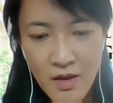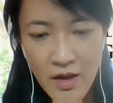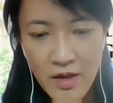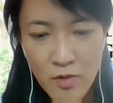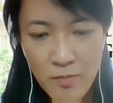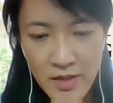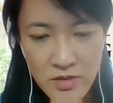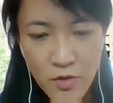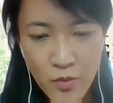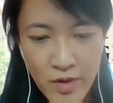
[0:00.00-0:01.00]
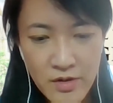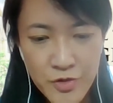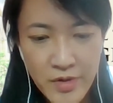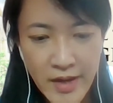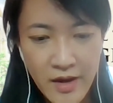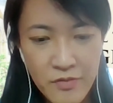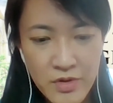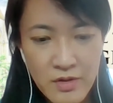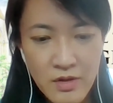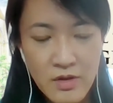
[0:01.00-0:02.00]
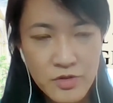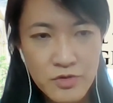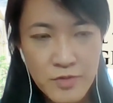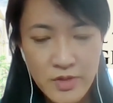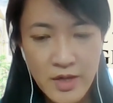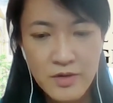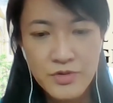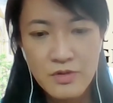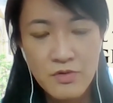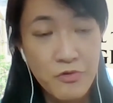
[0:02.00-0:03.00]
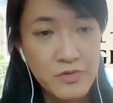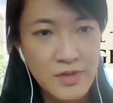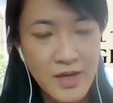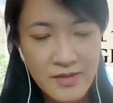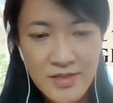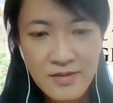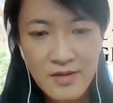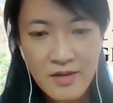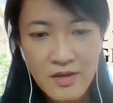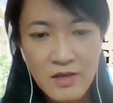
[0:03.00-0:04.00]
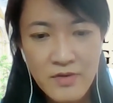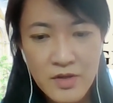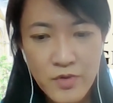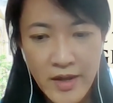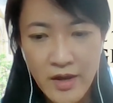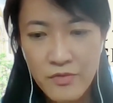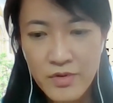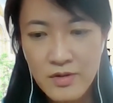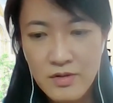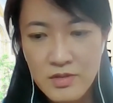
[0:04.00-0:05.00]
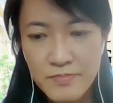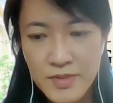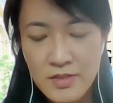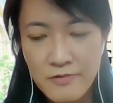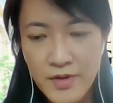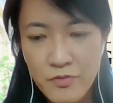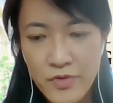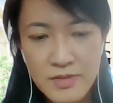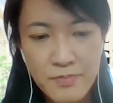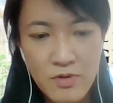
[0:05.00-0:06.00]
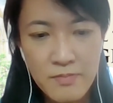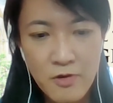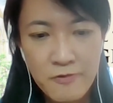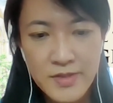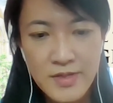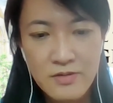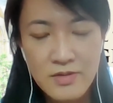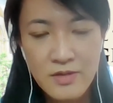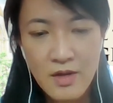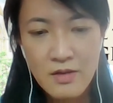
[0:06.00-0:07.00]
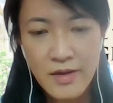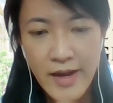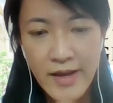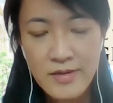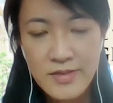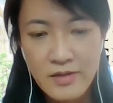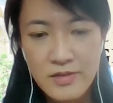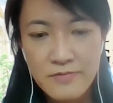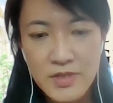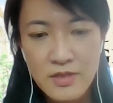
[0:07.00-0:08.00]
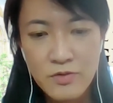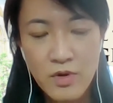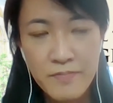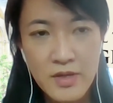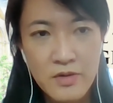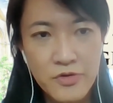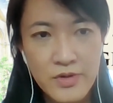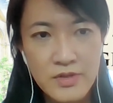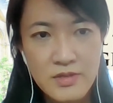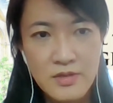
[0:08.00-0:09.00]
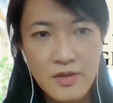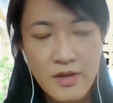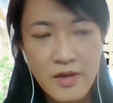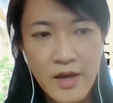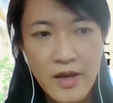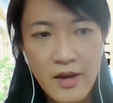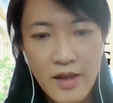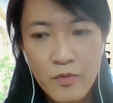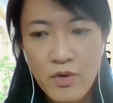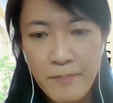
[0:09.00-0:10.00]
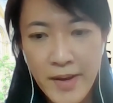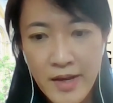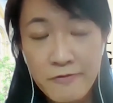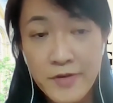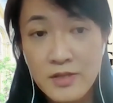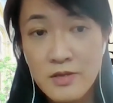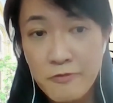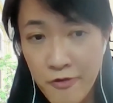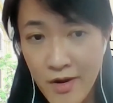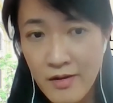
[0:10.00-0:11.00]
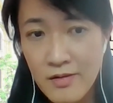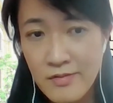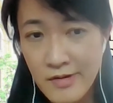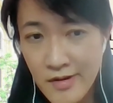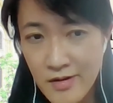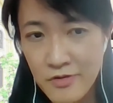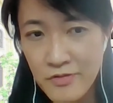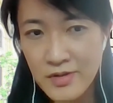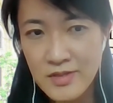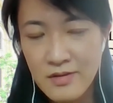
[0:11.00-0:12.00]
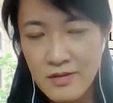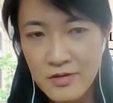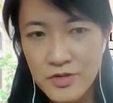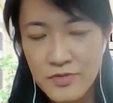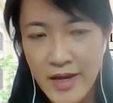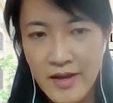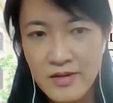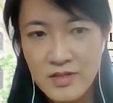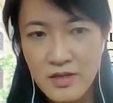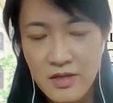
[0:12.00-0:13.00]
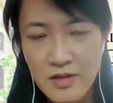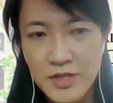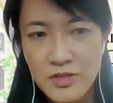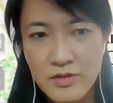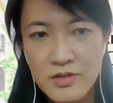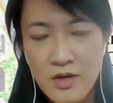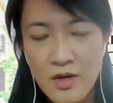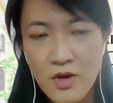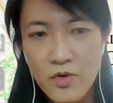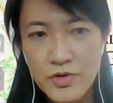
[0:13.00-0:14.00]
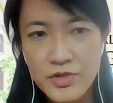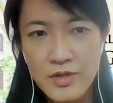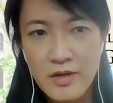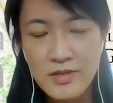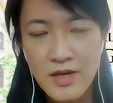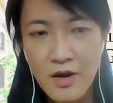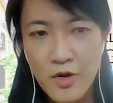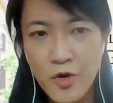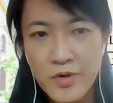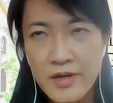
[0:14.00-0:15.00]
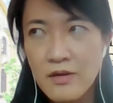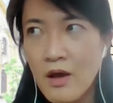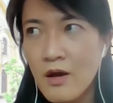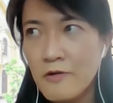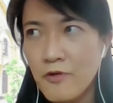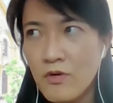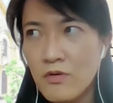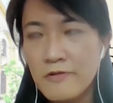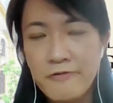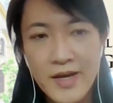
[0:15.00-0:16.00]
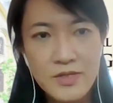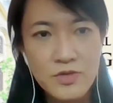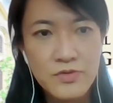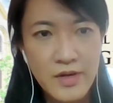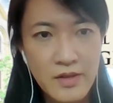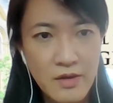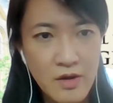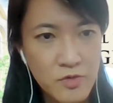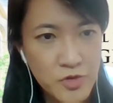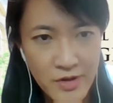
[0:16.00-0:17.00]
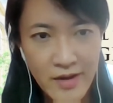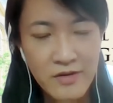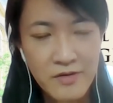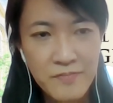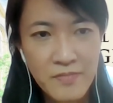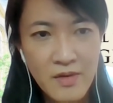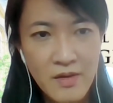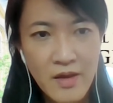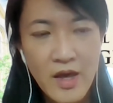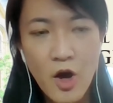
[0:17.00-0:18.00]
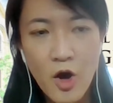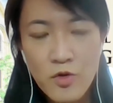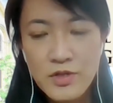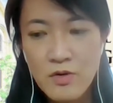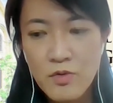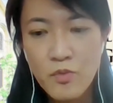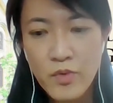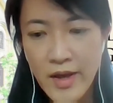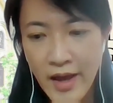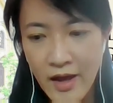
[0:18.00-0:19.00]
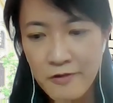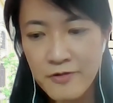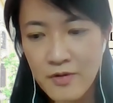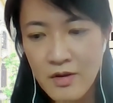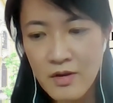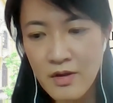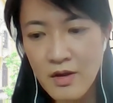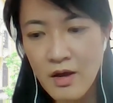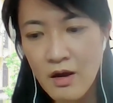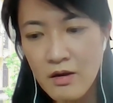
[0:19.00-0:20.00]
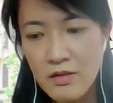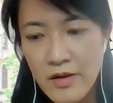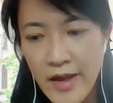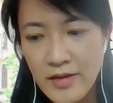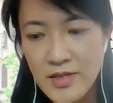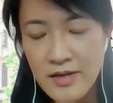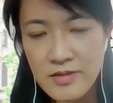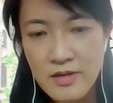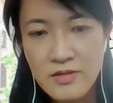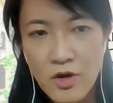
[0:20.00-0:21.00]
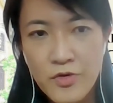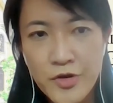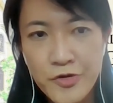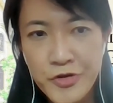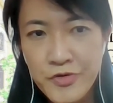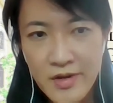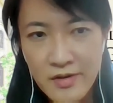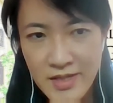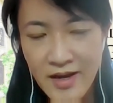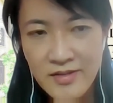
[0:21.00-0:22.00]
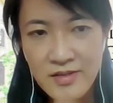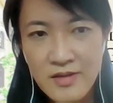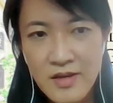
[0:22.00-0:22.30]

And no matter whether you carry the LRRK2 mutation or not, even you carry the specific risk polymorphisms, the kinase activity will be increased. And that will benefit from the current LRRK2 kinase inhibitors, which is ongoing for the phase 2 clinical trial. And also we have the antisense oligonucleotide